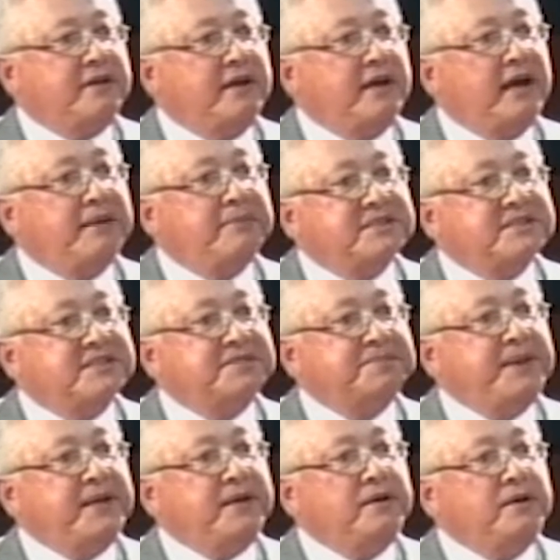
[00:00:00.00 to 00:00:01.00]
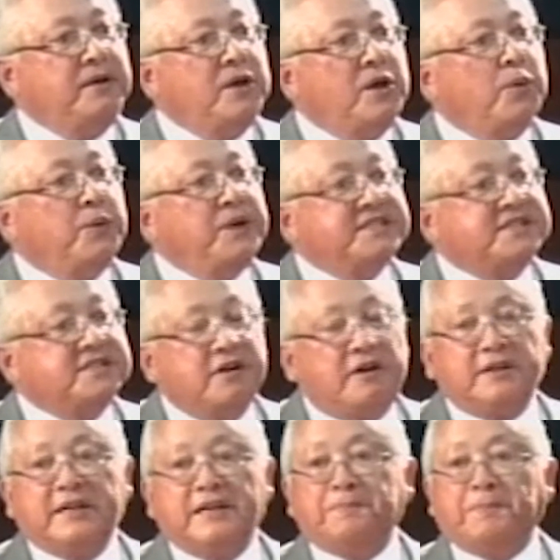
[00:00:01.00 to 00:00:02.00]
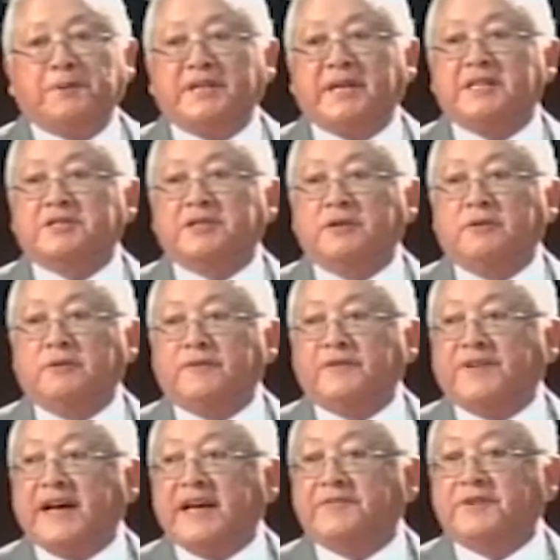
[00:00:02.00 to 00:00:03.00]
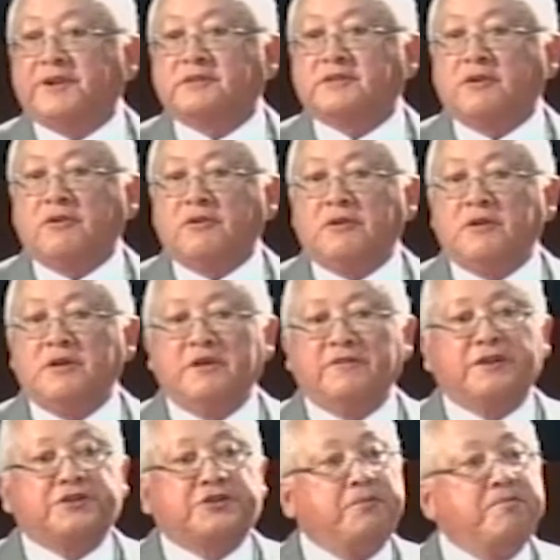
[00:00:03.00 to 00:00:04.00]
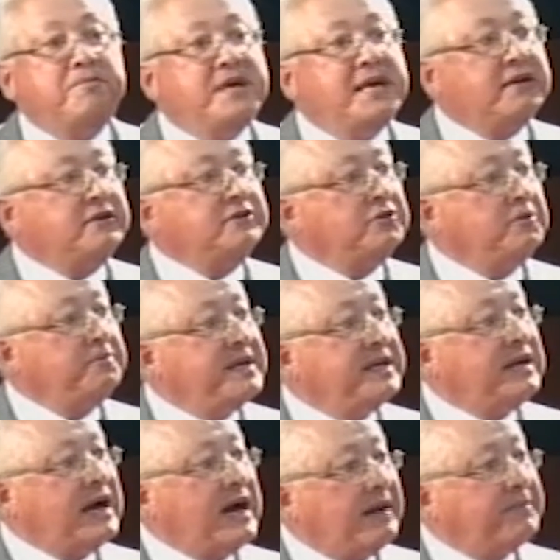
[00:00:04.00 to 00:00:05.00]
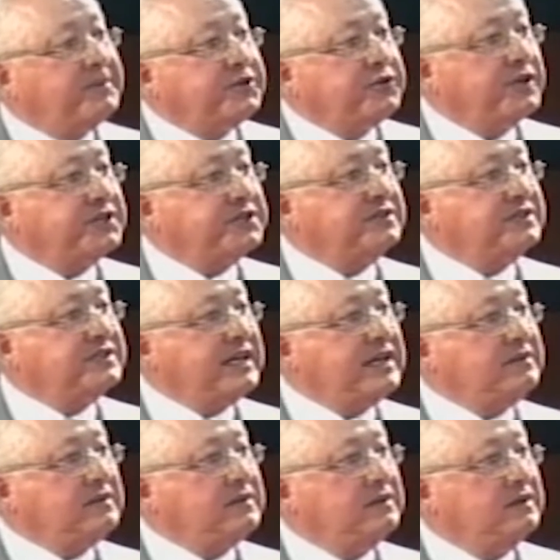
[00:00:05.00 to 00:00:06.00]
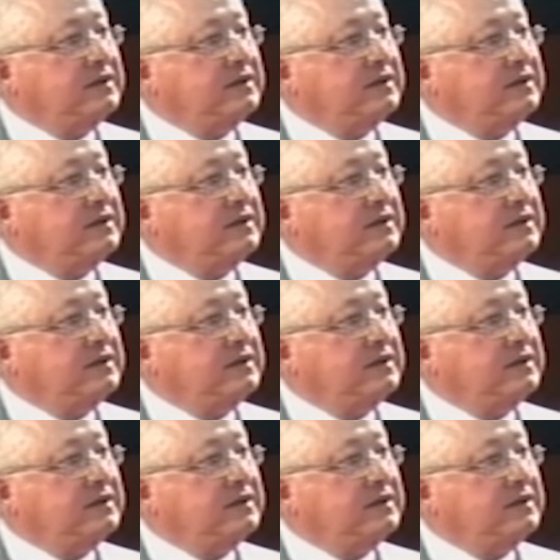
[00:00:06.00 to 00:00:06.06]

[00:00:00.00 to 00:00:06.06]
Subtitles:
And Mr. Speaker, we saw that potential over 5 years ago for Jamaica to be an arbitration center.